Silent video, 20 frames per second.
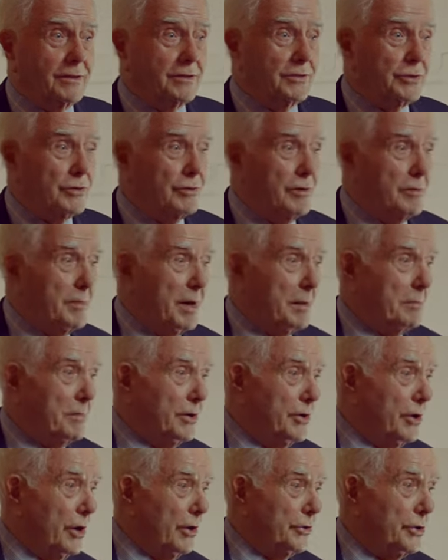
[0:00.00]
You
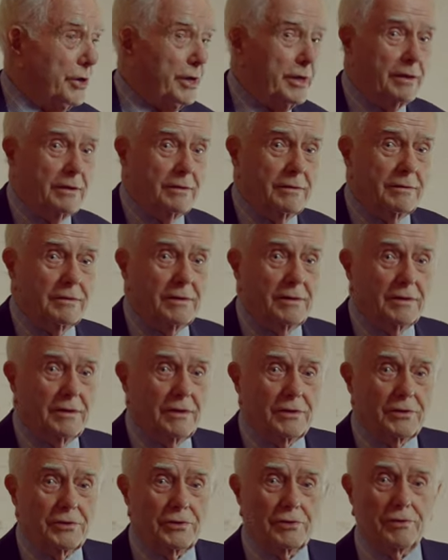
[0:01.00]
remember Noddy?
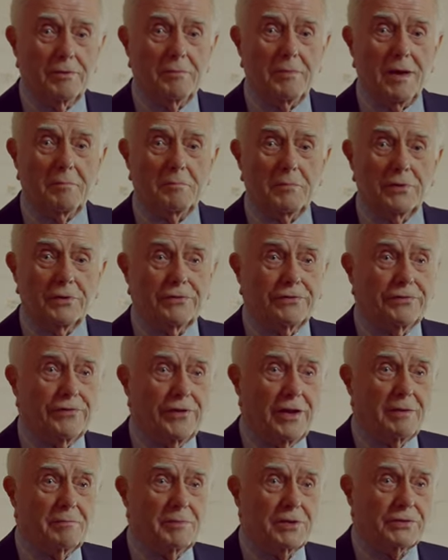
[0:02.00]
You remember the
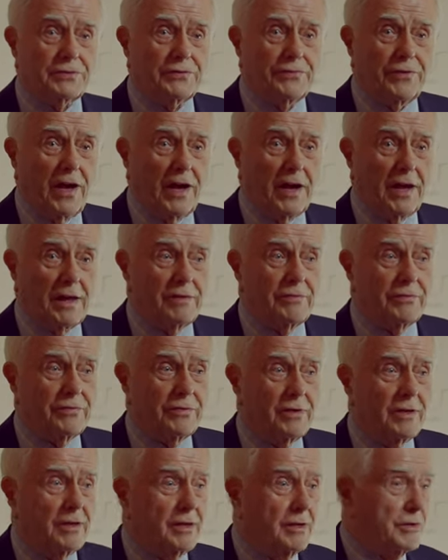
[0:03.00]
Famous Five?
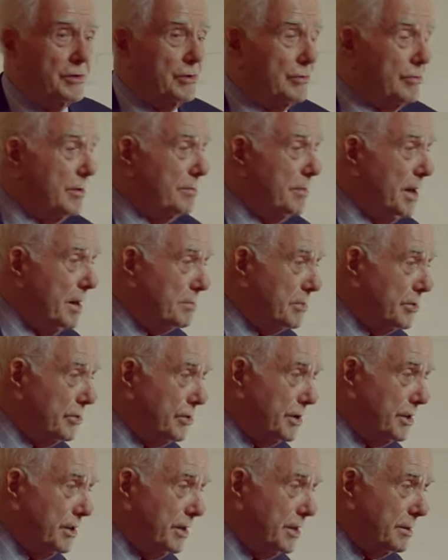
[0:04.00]
You remember
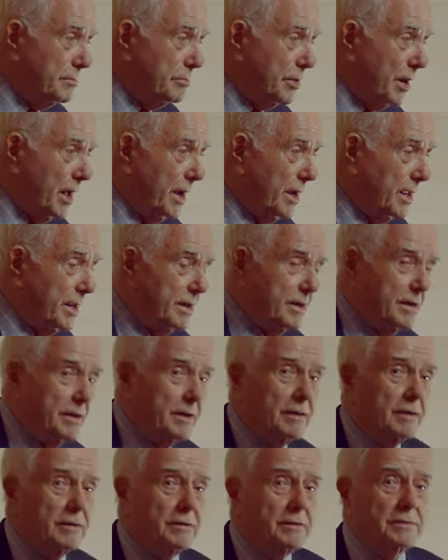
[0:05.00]
Enid
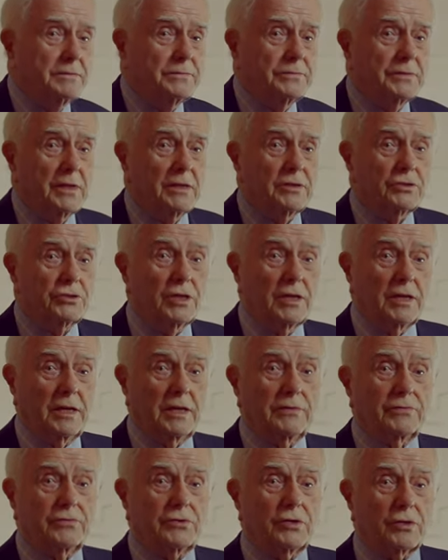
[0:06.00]
Blighton? She
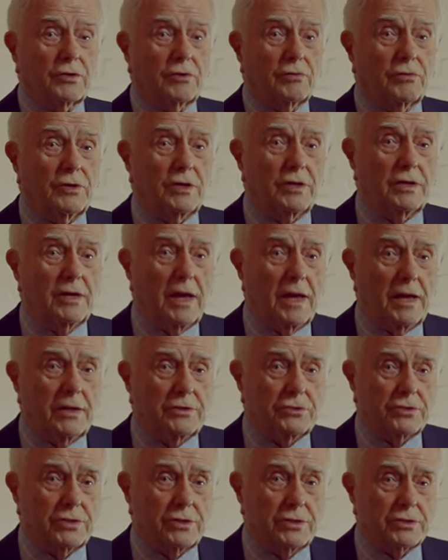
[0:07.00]
lived at Green
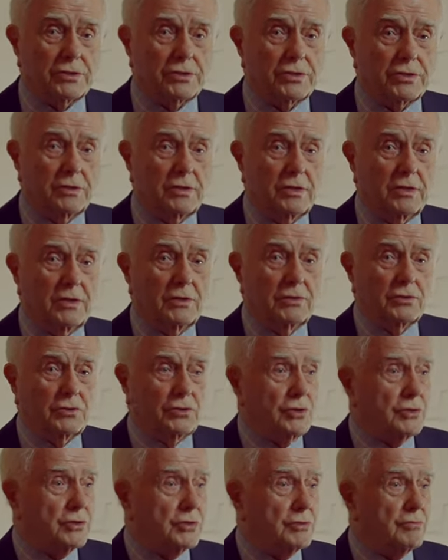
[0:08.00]
Hedges,
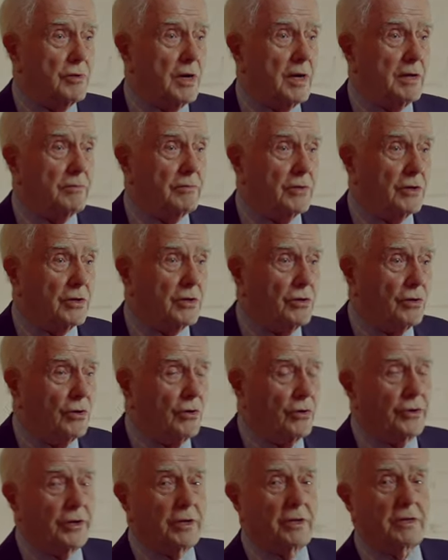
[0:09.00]
just round the
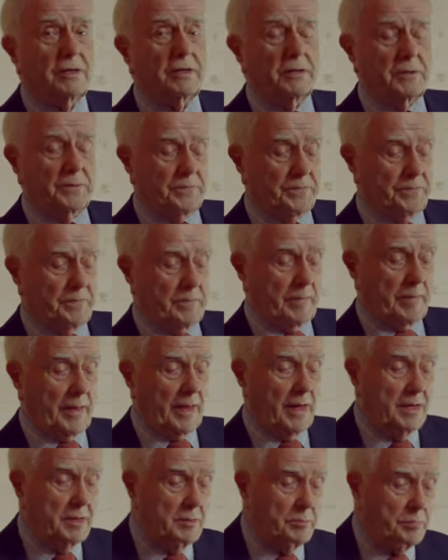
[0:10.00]
corner
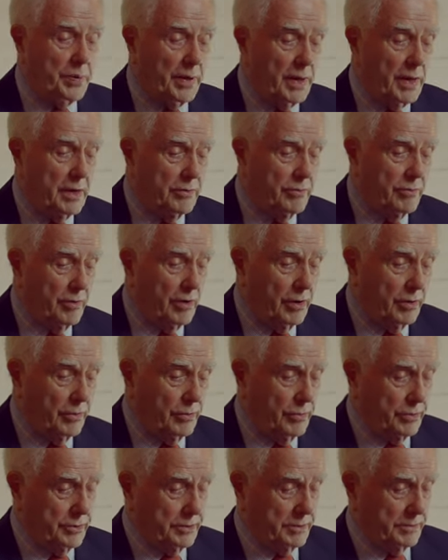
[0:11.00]
in Penn
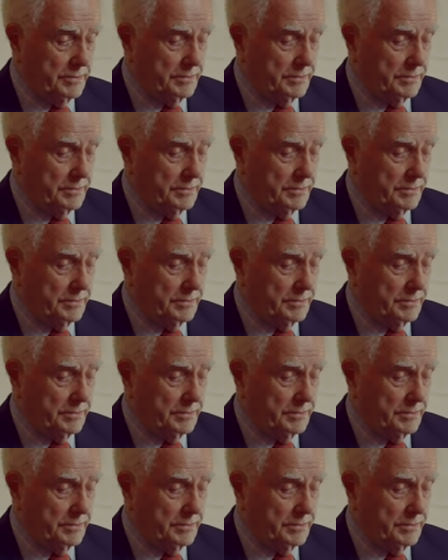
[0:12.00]
Road.